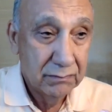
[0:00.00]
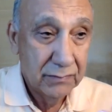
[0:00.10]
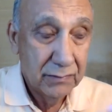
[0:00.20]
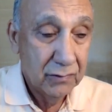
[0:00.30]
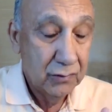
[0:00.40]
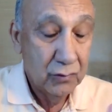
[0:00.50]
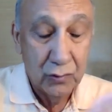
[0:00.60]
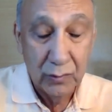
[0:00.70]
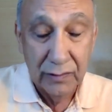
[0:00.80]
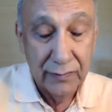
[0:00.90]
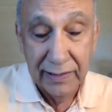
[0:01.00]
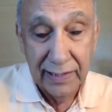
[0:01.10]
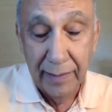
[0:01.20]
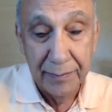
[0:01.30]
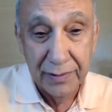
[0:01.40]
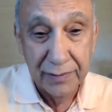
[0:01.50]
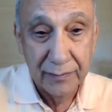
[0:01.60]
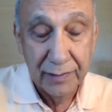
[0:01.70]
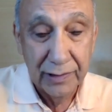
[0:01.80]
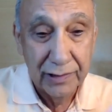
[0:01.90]
usually that happens
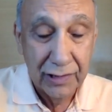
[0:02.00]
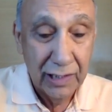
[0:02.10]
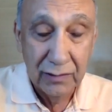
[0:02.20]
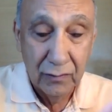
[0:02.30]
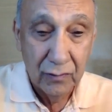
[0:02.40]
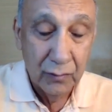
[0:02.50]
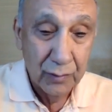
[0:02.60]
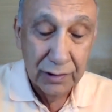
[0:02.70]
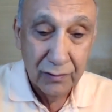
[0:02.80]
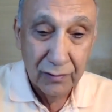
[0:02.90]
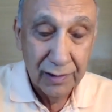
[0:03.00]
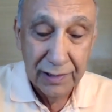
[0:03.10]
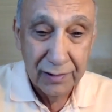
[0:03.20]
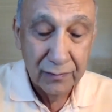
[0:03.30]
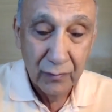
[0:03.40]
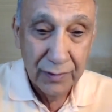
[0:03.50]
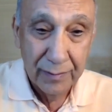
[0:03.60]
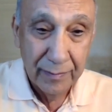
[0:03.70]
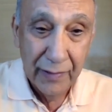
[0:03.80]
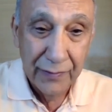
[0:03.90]
from early child all the way to relationship with
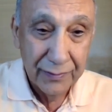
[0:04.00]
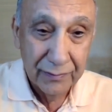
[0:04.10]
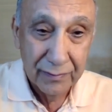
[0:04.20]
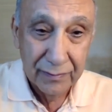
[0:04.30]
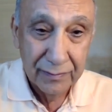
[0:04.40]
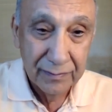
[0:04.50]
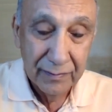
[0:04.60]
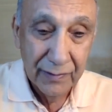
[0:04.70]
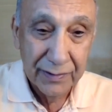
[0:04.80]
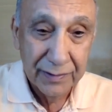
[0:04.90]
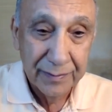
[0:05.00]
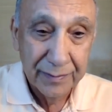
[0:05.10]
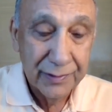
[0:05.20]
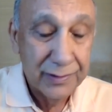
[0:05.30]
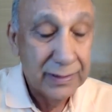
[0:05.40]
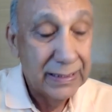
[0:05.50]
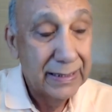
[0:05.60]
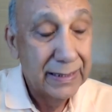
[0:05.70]
their mother or mothering person.